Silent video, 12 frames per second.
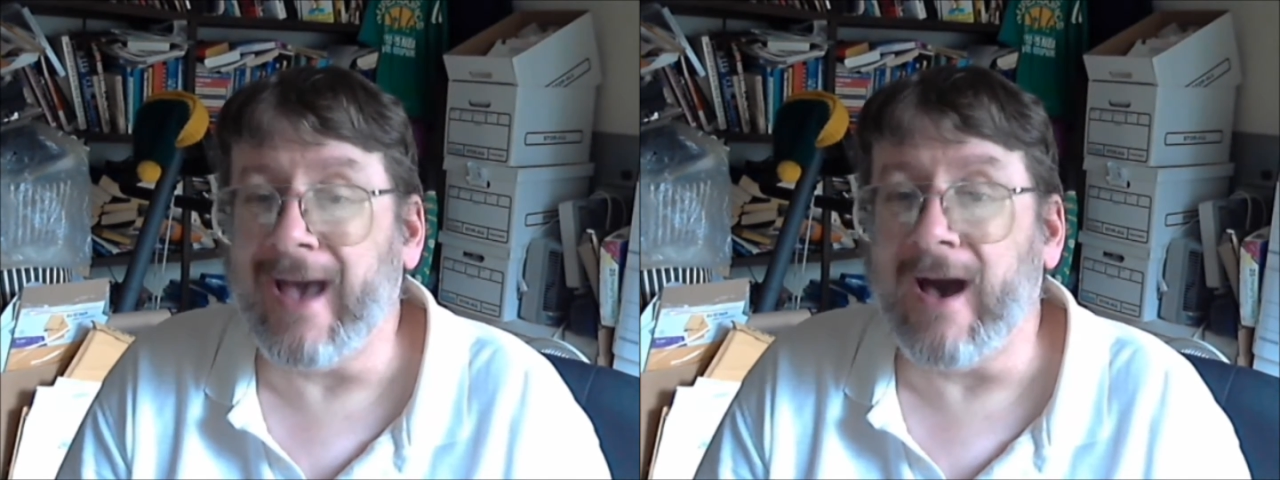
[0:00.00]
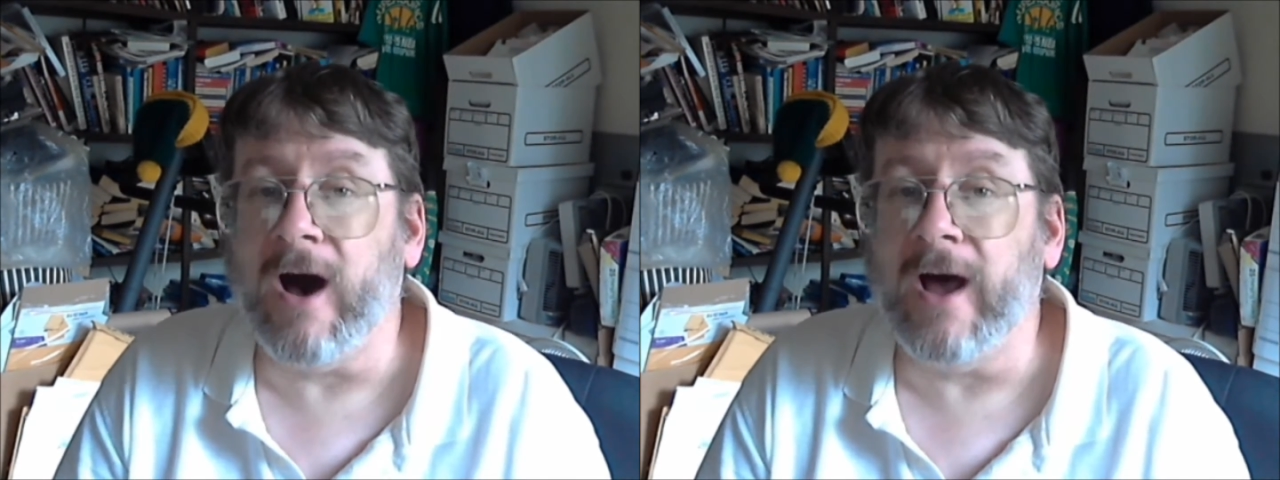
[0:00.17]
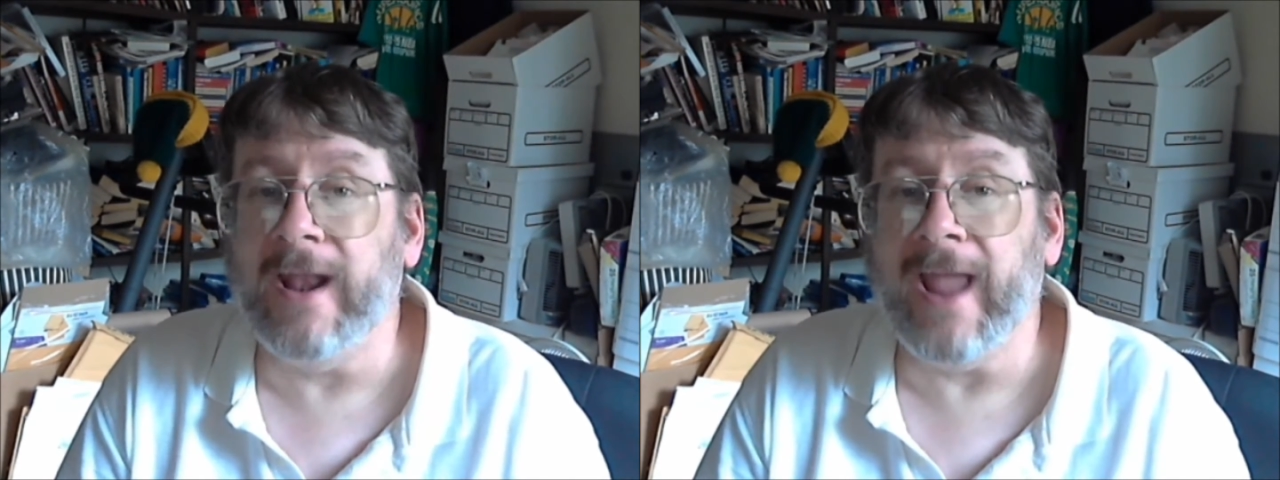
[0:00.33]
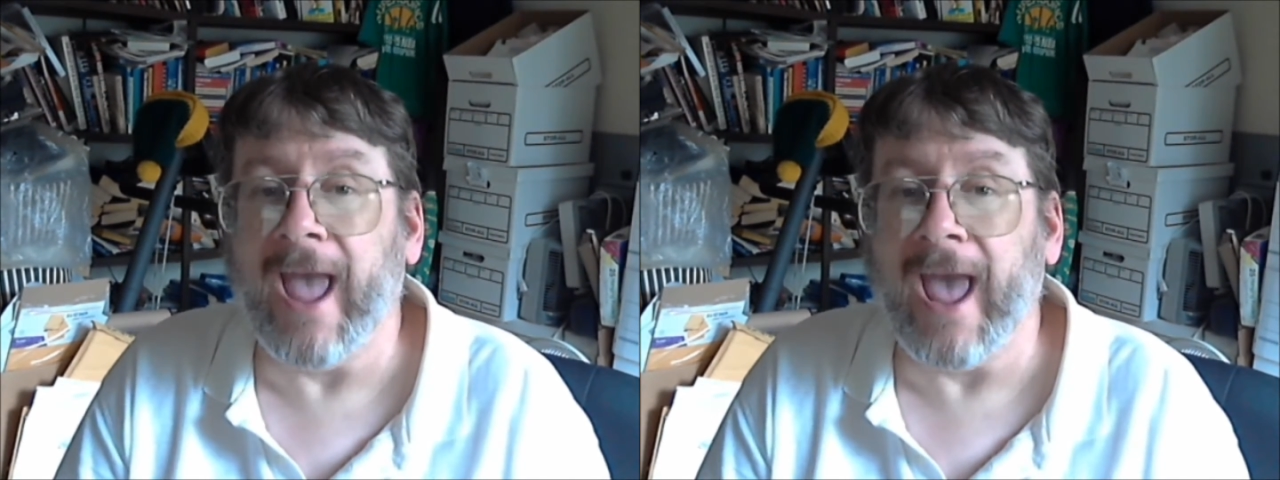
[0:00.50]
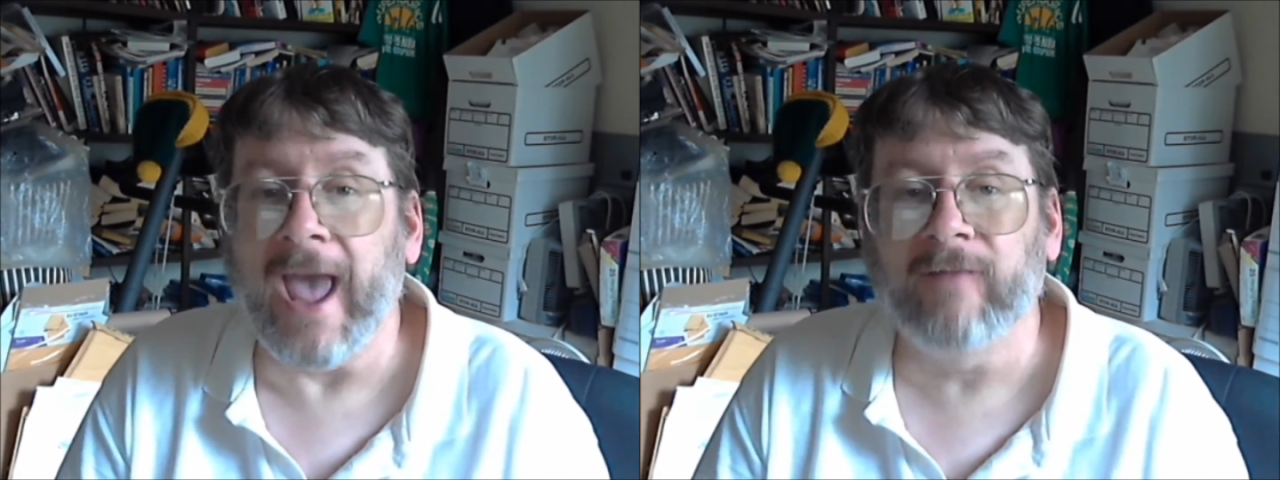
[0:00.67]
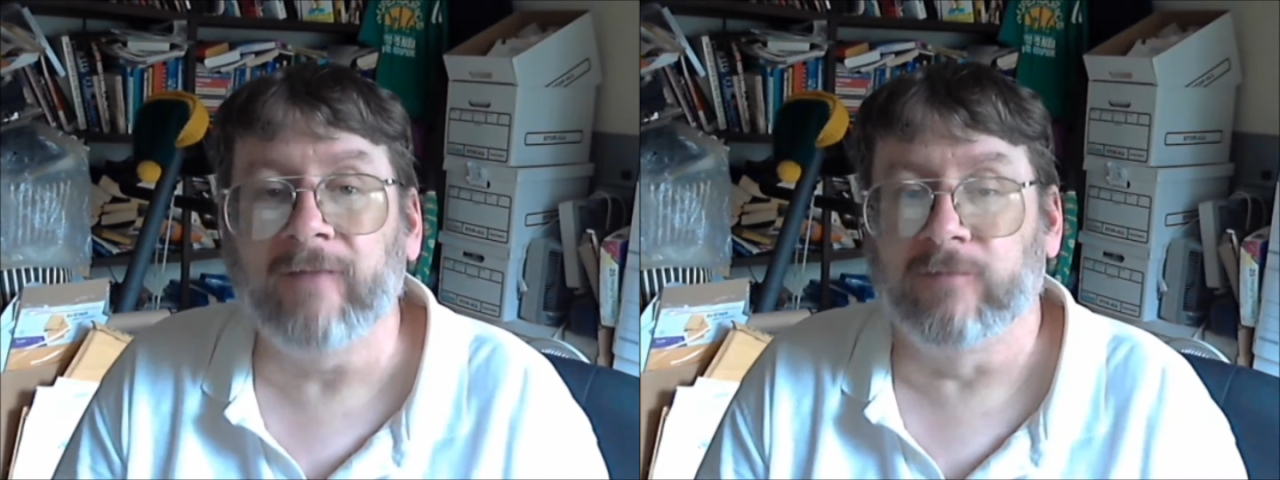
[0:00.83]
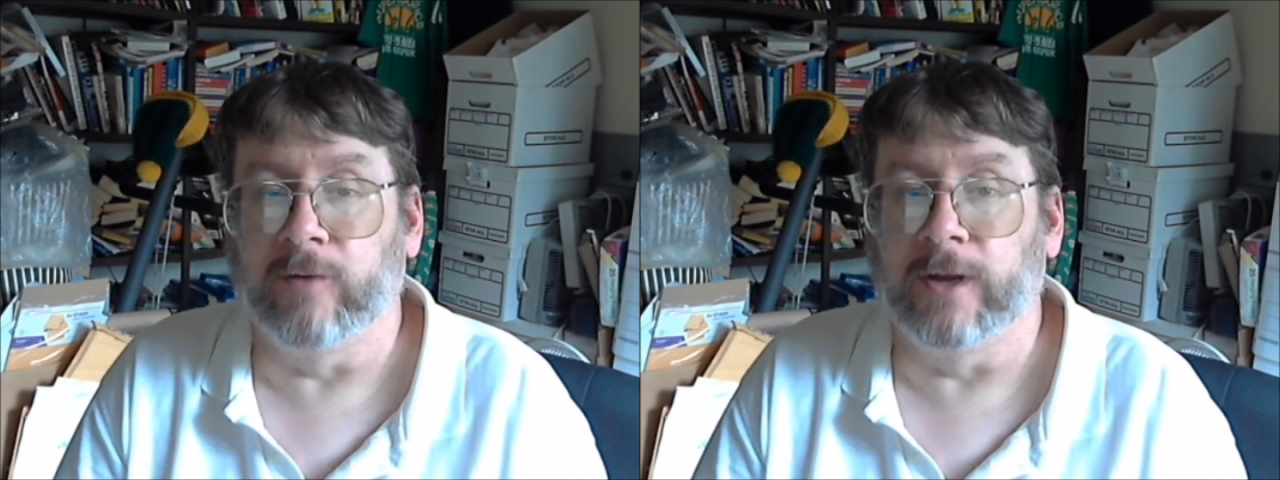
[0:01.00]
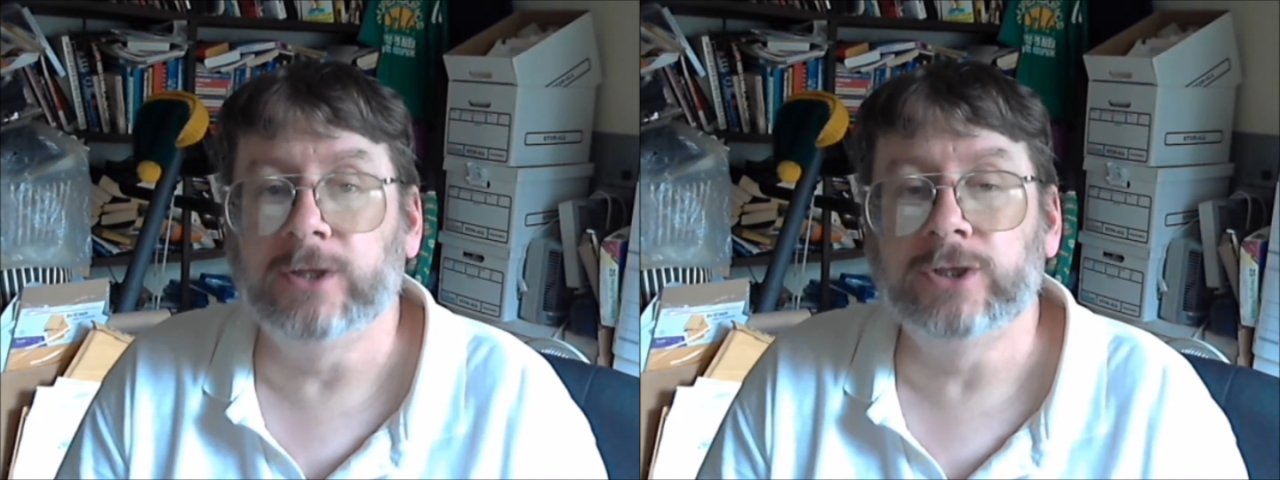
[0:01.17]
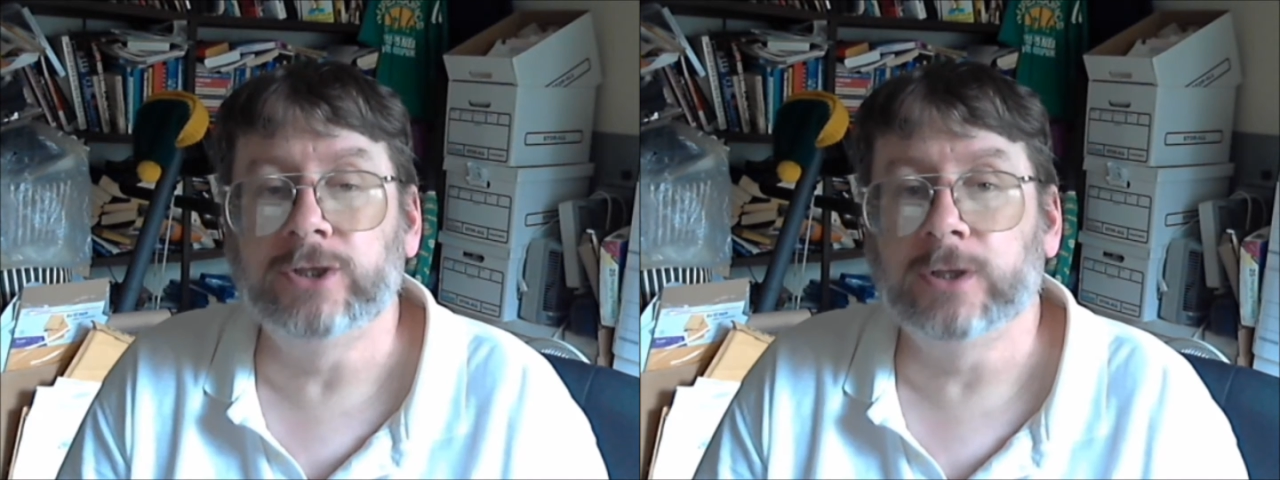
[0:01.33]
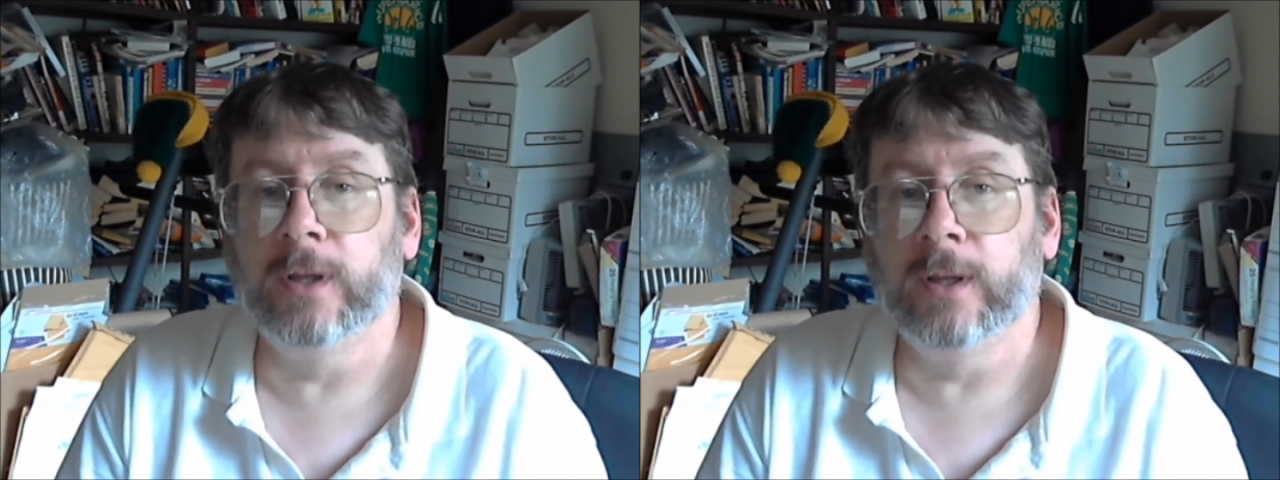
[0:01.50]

on average